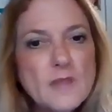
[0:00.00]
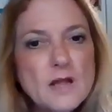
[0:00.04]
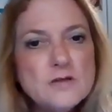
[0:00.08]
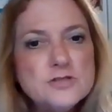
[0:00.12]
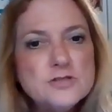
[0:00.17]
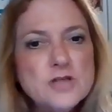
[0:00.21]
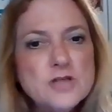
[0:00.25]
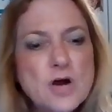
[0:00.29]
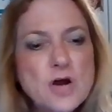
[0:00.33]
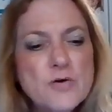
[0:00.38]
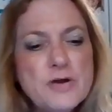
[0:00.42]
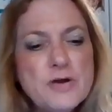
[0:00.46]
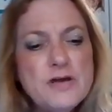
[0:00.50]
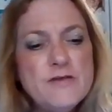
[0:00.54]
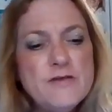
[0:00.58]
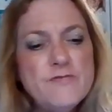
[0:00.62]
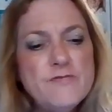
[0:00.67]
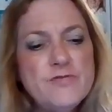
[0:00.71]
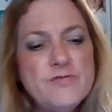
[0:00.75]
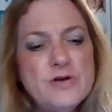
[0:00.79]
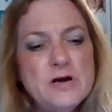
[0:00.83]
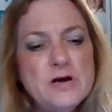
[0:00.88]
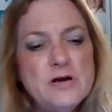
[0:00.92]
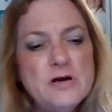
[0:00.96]
So
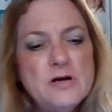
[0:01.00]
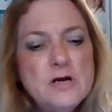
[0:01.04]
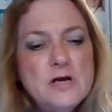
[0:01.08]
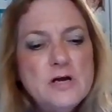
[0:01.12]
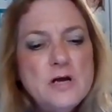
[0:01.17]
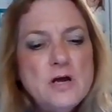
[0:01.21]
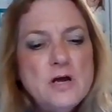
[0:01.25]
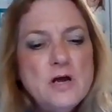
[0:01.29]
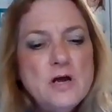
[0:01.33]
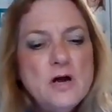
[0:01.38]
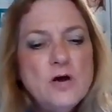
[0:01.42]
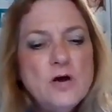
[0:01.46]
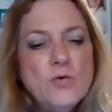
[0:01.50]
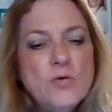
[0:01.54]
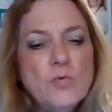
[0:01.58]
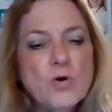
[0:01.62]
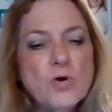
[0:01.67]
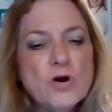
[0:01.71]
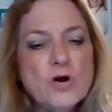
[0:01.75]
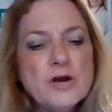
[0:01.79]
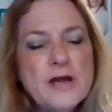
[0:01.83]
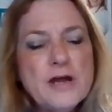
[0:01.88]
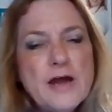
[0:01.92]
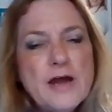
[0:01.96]
if the
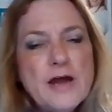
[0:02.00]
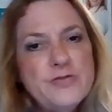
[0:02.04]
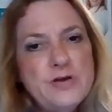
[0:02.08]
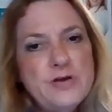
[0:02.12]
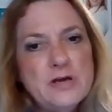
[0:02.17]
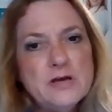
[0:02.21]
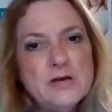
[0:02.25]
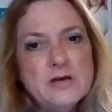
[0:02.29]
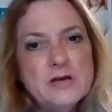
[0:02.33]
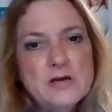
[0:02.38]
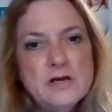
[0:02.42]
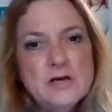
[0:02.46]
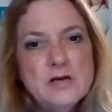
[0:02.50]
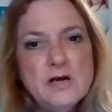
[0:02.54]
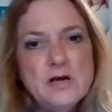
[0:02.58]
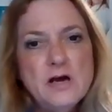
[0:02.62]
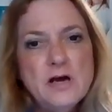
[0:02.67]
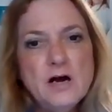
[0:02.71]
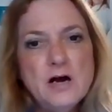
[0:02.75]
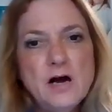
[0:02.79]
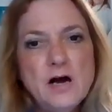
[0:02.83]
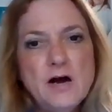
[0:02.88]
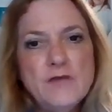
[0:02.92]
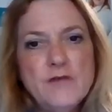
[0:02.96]
work ethic
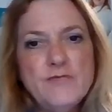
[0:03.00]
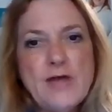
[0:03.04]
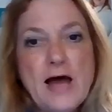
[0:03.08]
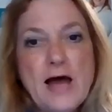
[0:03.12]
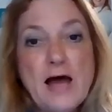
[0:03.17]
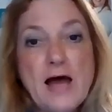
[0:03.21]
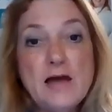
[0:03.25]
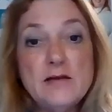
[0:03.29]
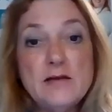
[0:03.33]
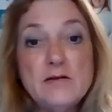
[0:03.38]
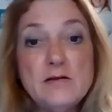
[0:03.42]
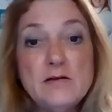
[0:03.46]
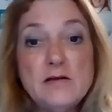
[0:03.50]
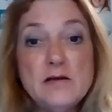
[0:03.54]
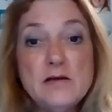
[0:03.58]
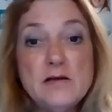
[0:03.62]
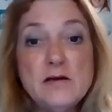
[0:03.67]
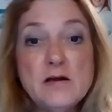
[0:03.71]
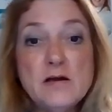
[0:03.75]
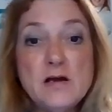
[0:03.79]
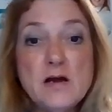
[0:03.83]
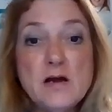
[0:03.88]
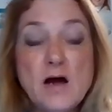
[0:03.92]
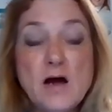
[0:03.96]
of that
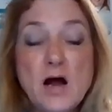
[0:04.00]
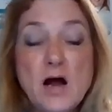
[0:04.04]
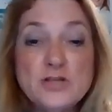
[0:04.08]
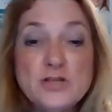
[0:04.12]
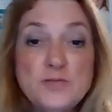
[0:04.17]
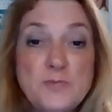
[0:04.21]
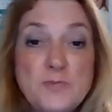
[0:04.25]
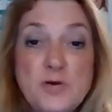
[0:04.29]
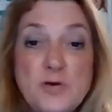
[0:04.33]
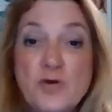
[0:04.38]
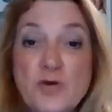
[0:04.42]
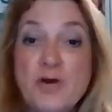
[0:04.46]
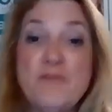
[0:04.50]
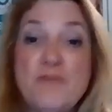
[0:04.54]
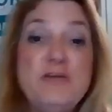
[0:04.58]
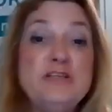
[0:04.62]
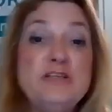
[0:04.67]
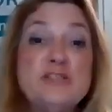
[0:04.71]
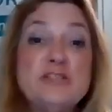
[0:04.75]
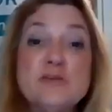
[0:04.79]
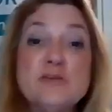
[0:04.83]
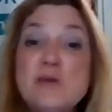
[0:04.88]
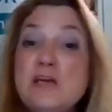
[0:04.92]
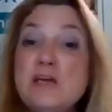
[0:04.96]
entrepreneur, if
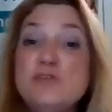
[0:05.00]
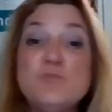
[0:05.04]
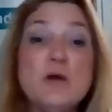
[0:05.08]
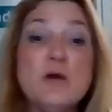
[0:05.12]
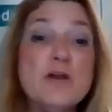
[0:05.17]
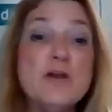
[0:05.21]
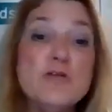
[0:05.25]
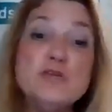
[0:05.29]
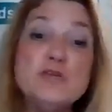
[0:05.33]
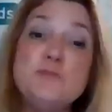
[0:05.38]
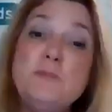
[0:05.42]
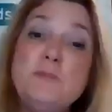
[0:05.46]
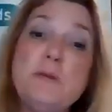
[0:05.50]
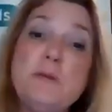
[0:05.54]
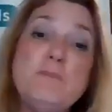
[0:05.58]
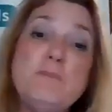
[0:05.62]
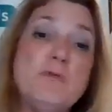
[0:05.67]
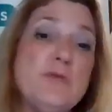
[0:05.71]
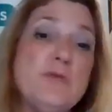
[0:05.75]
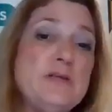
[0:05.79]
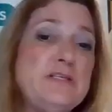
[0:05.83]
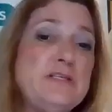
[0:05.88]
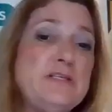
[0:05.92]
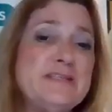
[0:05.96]
he's one of those people
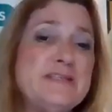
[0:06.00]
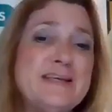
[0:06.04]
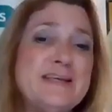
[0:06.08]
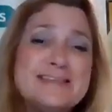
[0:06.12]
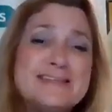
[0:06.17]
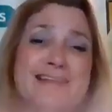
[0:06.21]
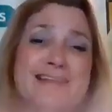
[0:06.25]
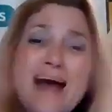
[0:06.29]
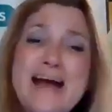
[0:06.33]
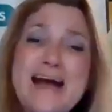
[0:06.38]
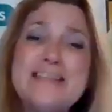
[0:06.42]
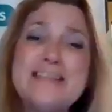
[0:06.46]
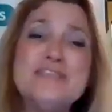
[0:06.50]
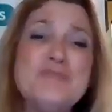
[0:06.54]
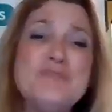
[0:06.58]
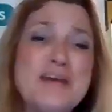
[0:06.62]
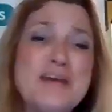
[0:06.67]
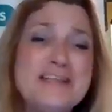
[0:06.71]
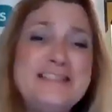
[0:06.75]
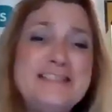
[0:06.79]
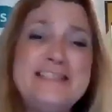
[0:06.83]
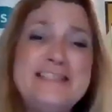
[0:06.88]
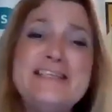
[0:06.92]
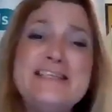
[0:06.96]
that just gets lots of
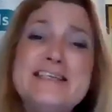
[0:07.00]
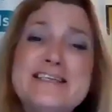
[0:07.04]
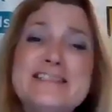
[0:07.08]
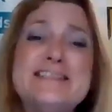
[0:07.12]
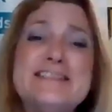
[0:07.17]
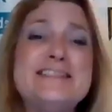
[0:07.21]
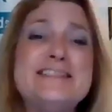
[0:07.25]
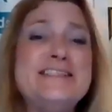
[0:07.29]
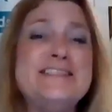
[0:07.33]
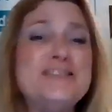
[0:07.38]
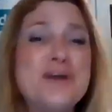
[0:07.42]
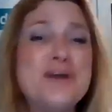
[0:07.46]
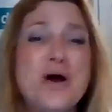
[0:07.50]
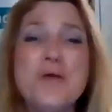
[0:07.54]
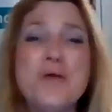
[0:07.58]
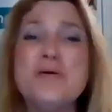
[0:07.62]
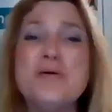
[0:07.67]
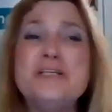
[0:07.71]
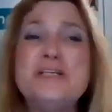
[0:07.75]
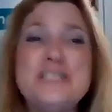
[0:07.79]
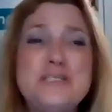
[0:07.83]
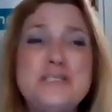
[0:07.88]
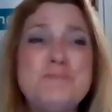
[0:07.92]
ideas and he's always